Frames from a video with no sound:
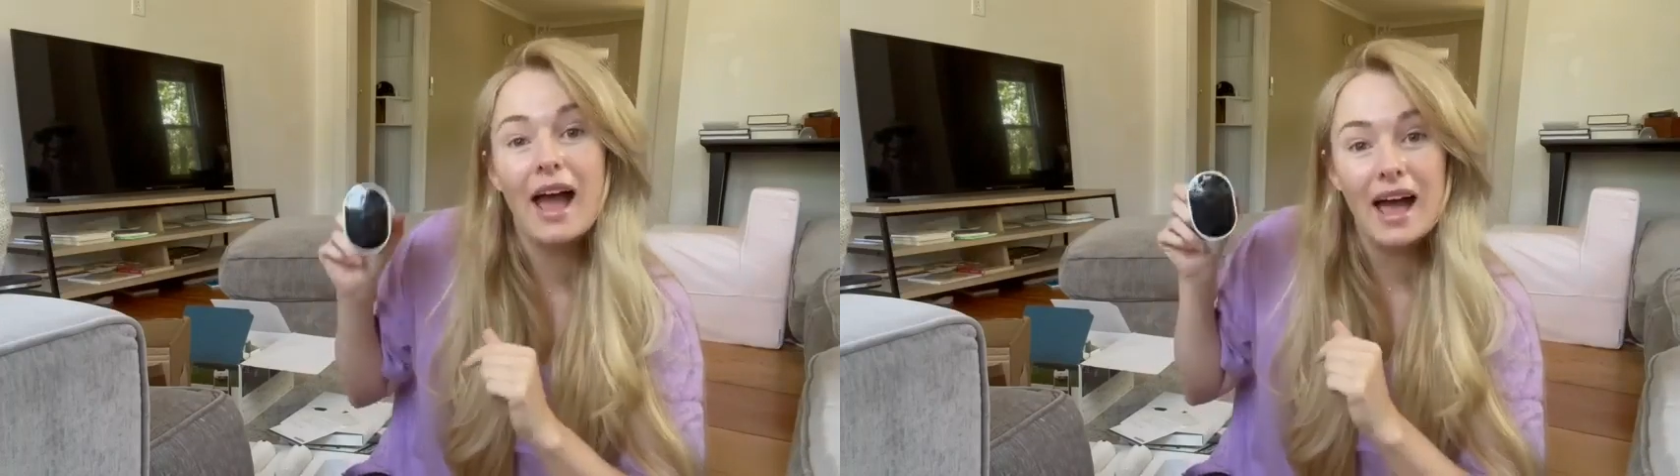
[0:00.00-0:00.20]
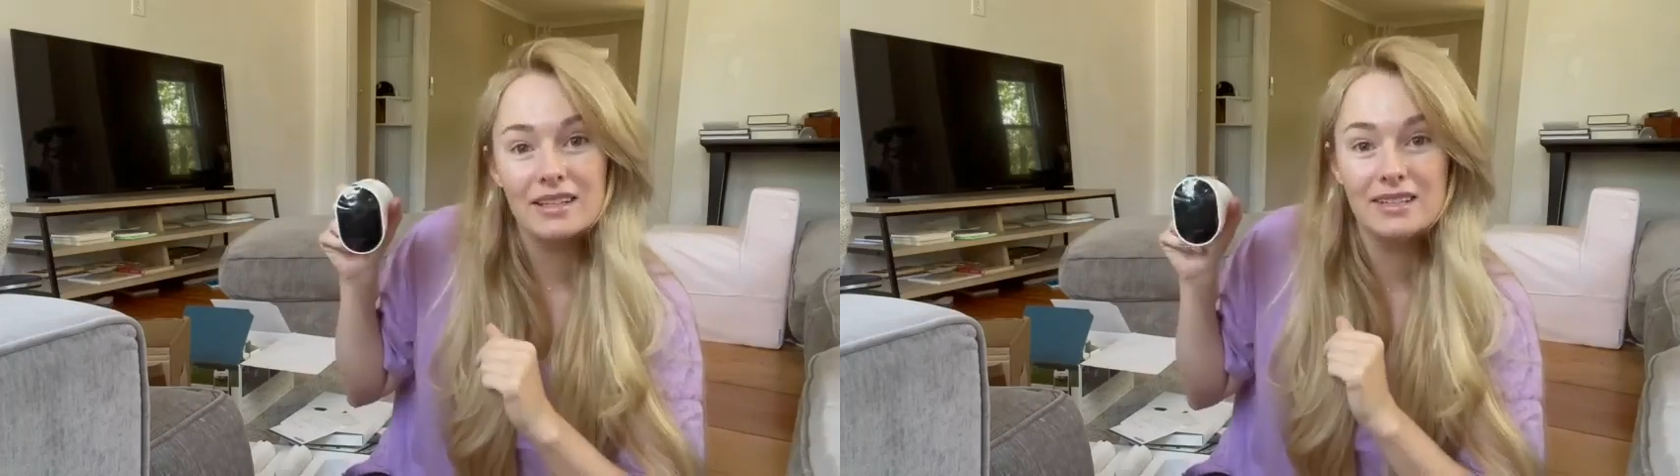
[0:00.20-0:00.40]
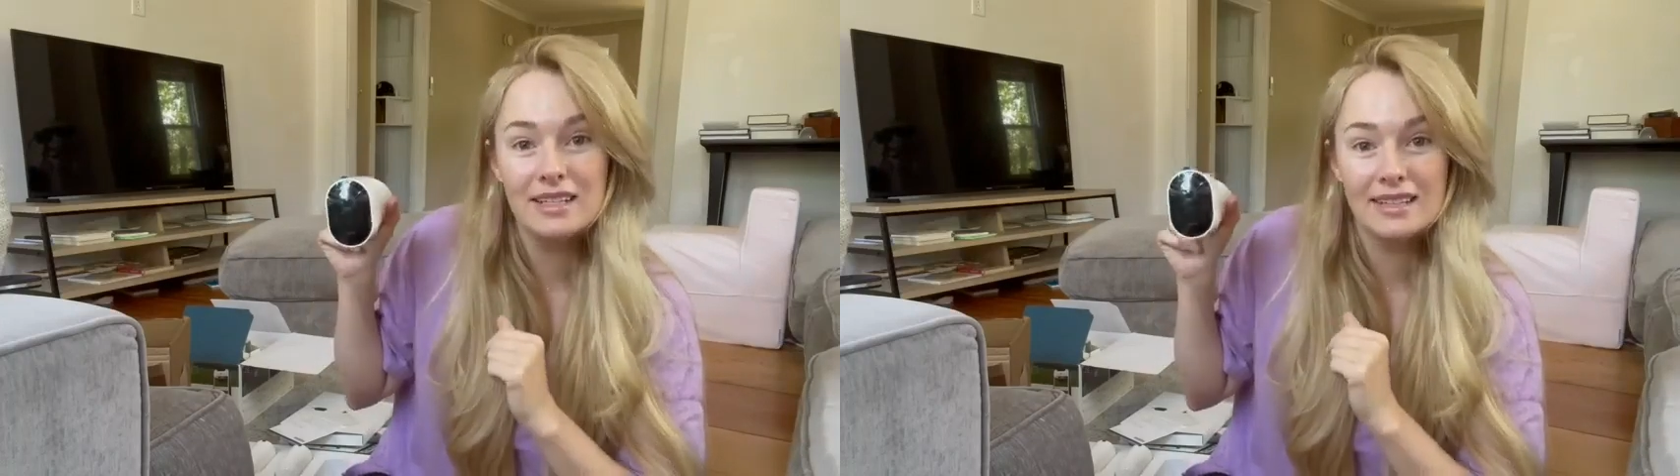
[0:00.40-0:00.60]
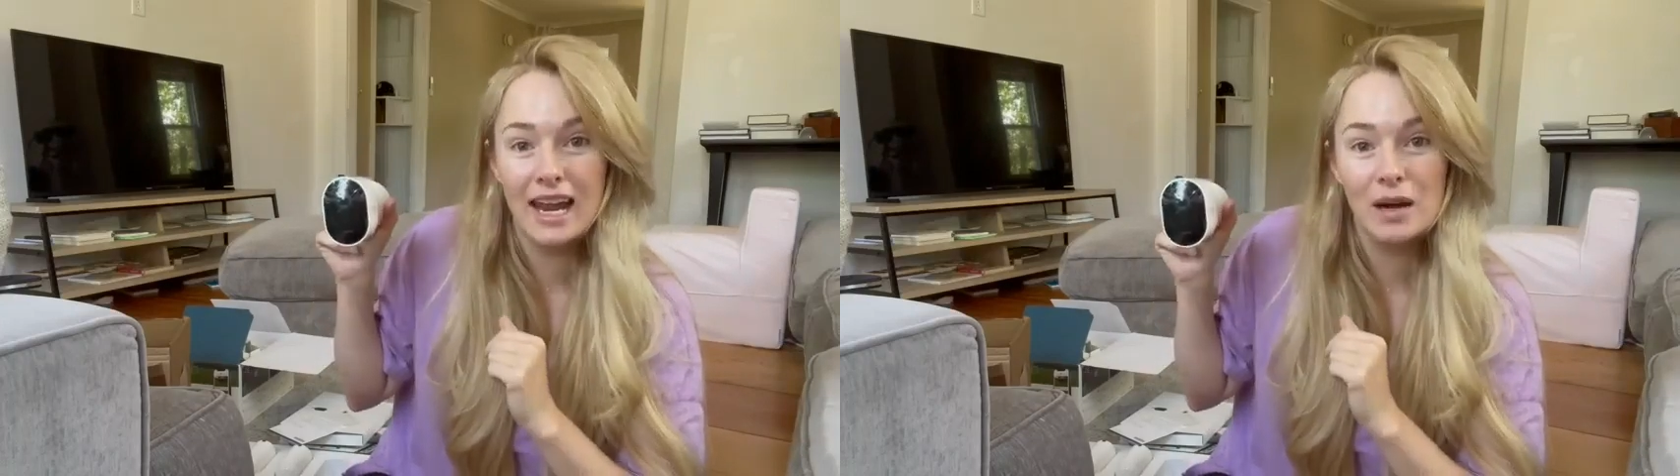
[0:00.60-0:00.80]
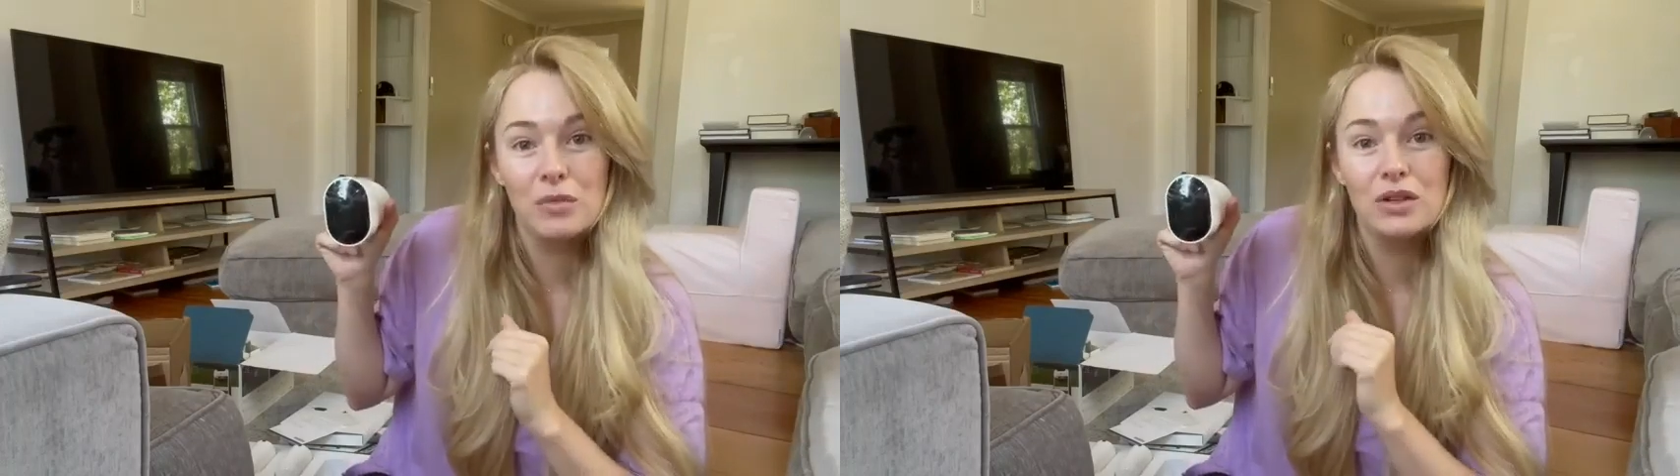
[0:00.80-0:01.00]
has these
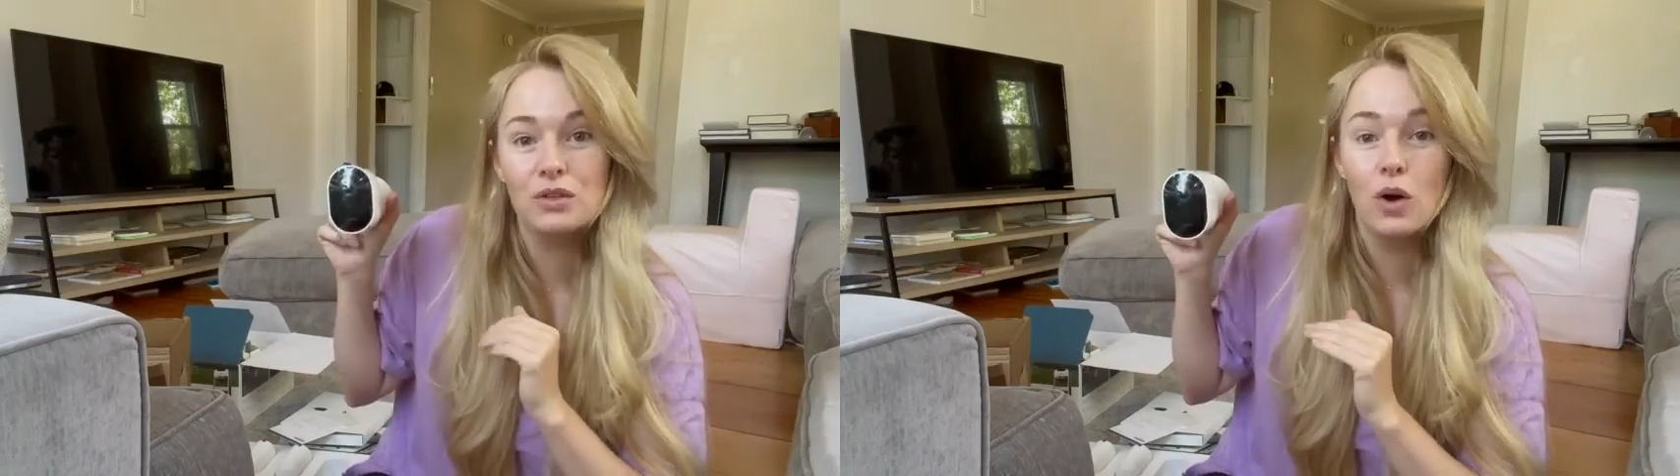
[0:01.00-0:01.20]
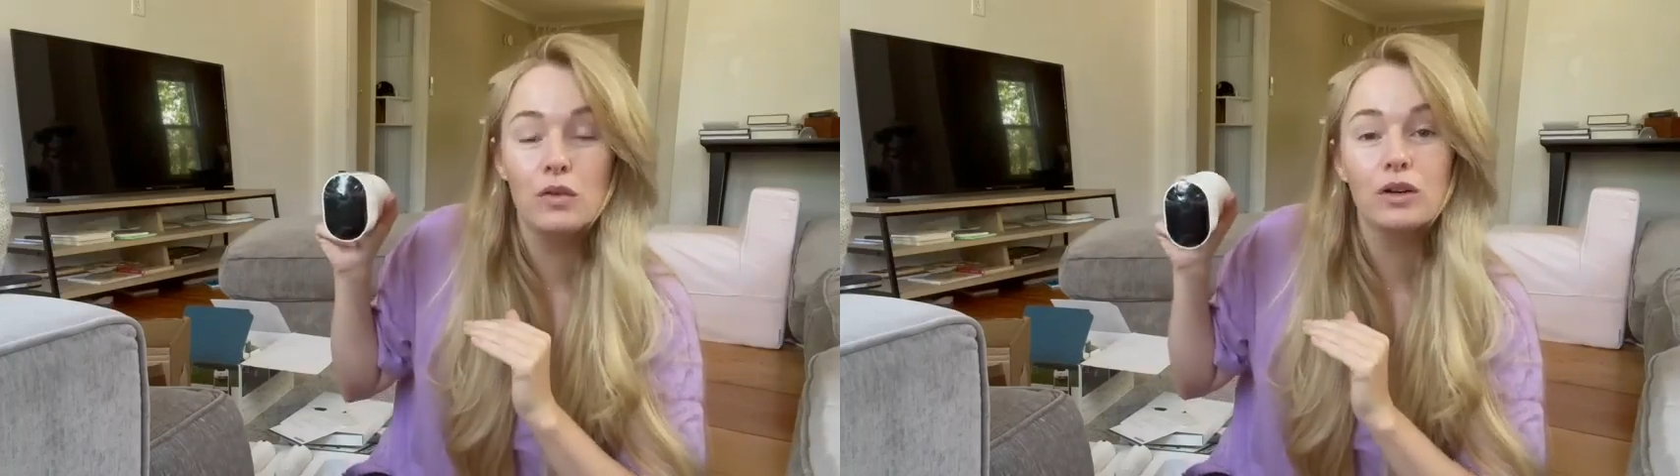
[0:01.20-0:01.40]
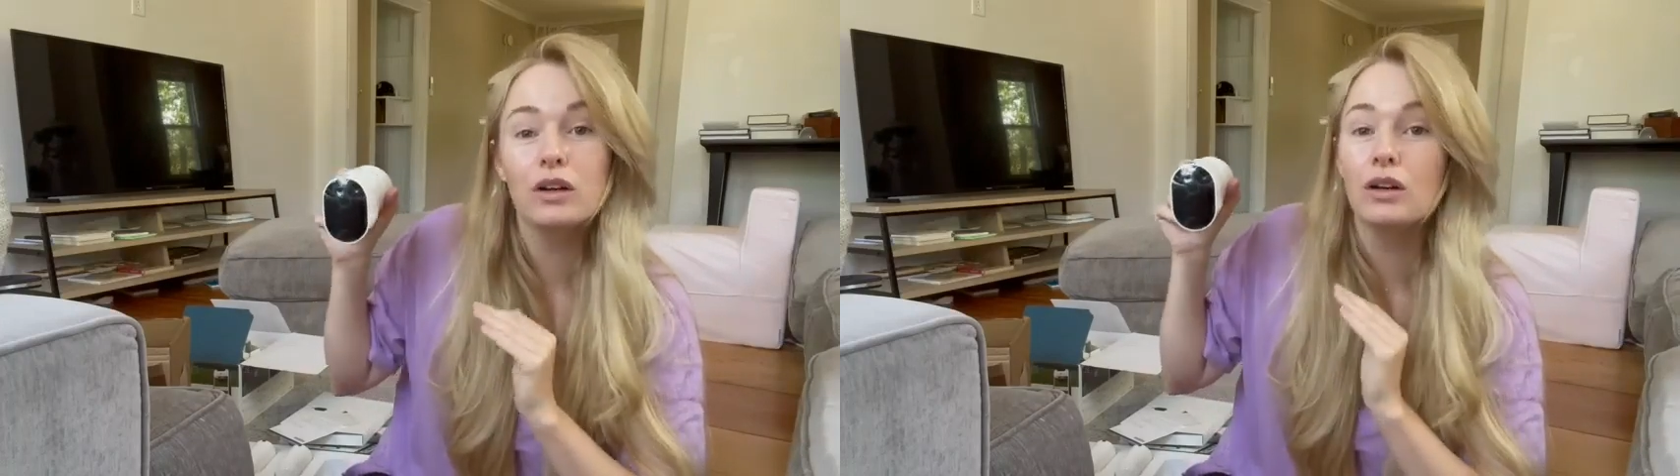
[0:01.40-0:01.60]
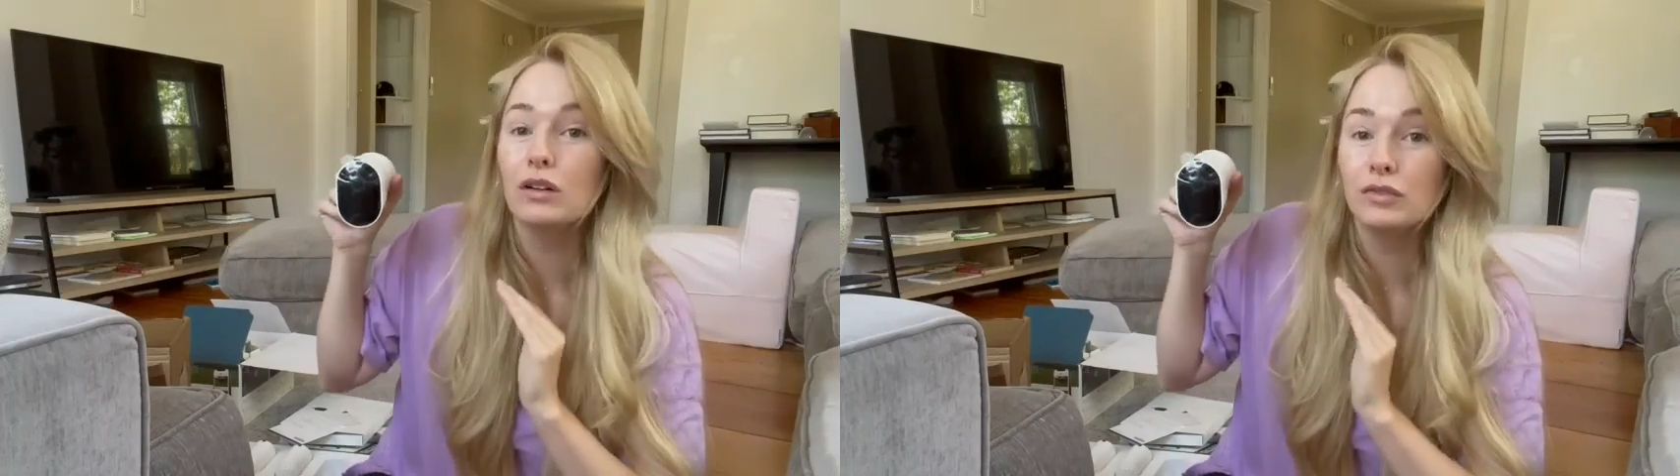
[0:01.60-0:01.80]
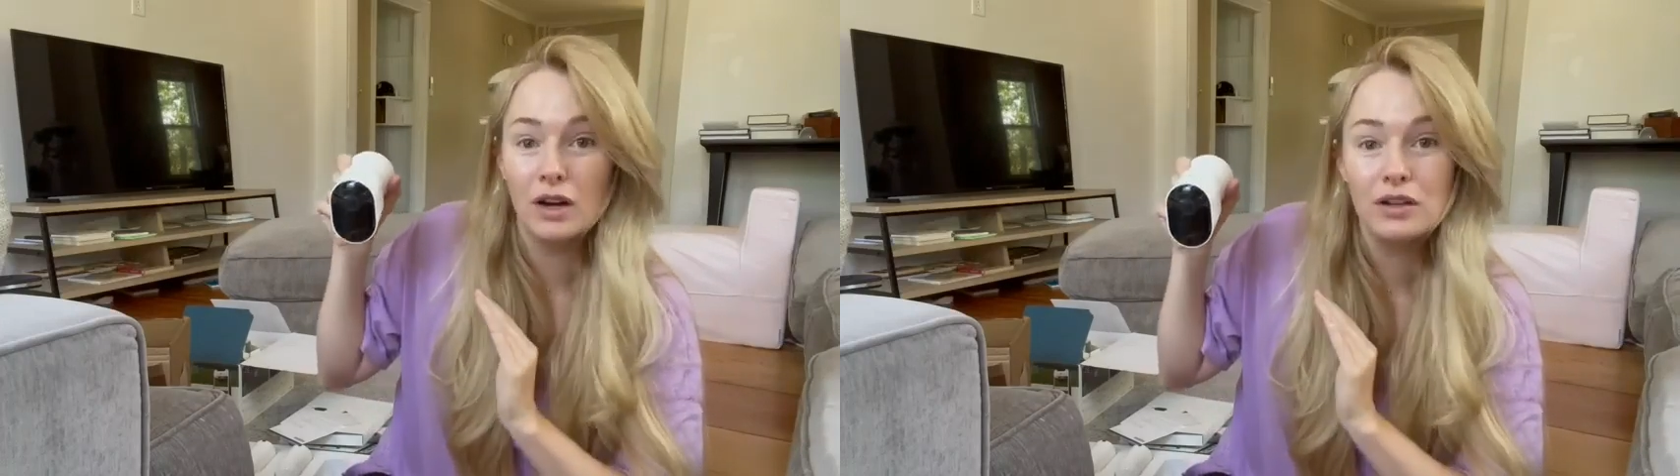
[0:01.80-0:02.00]
cameras over
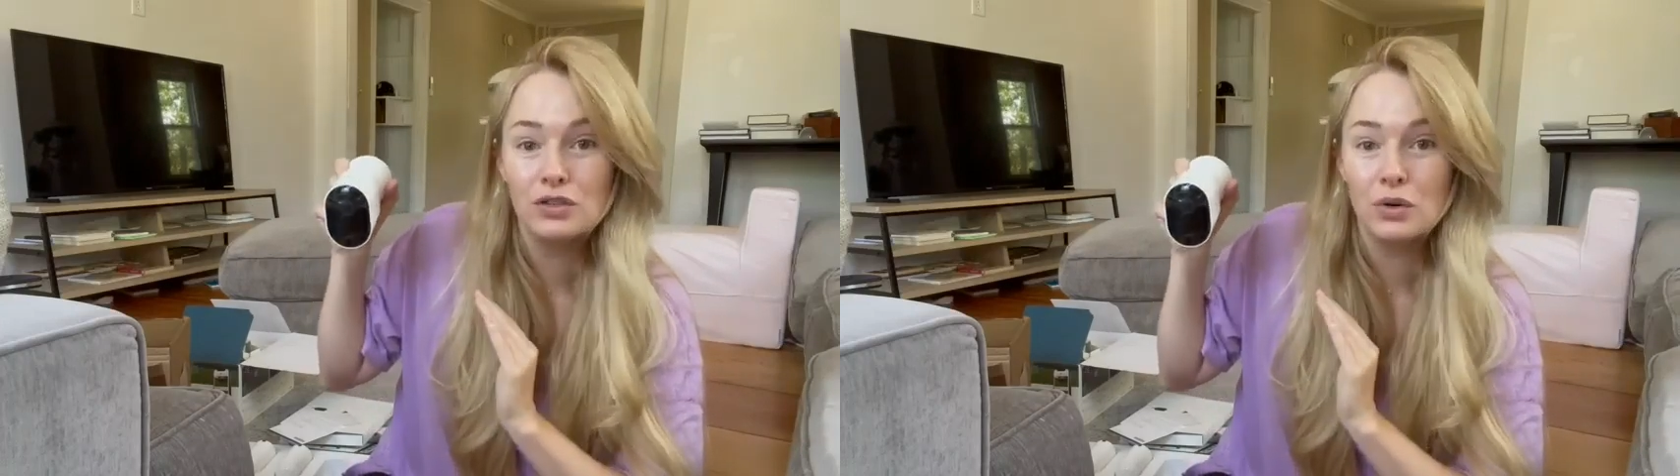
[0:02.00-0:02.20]
her front